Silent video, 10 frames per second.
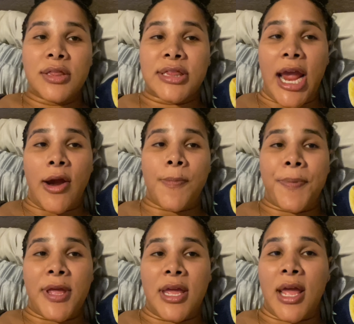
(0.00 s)

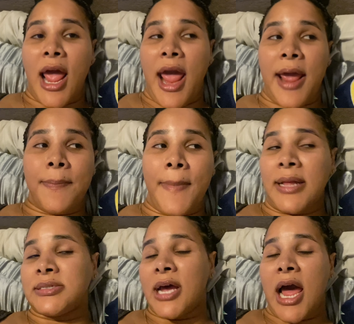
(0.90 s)
therapy and
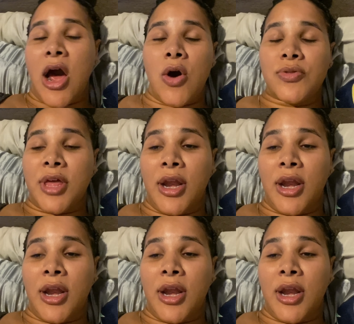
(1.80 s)
mental health